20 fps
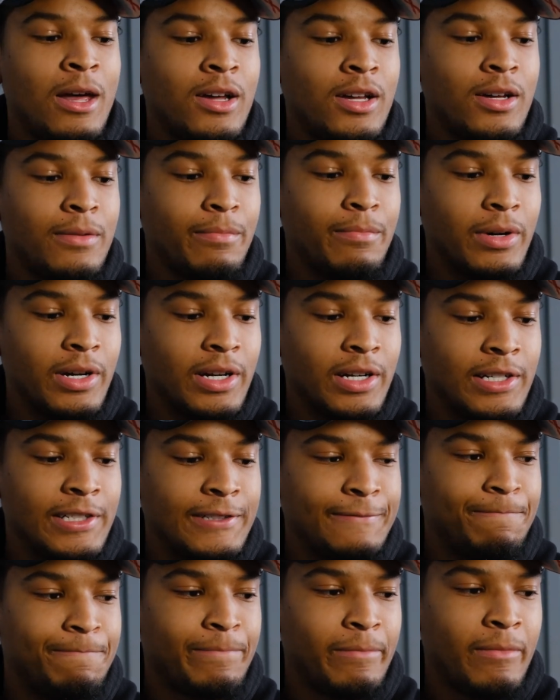
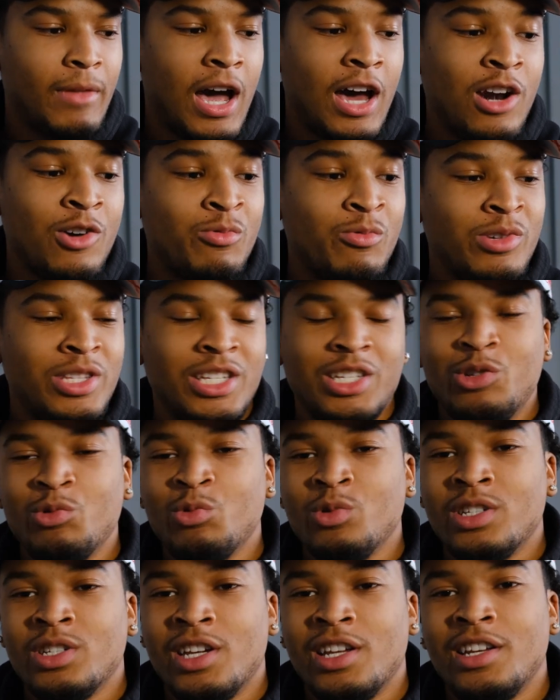But I don't really
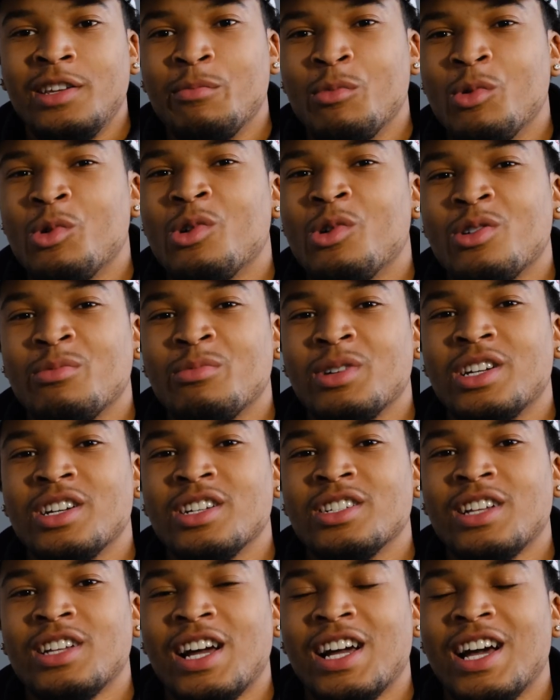use it anymore
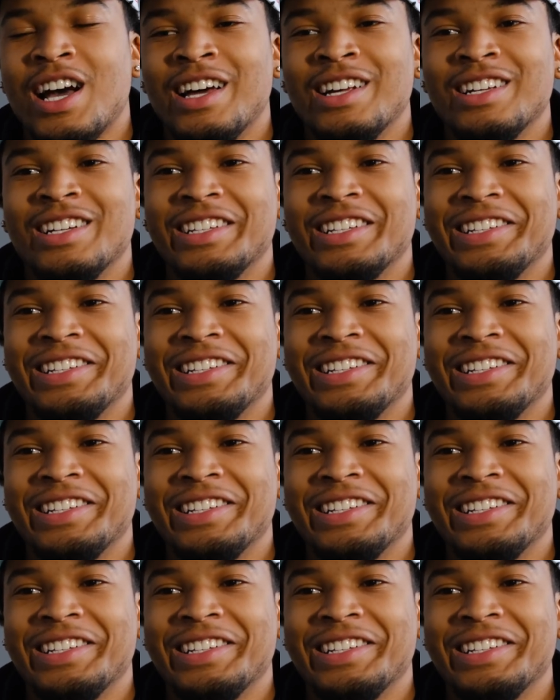because I got a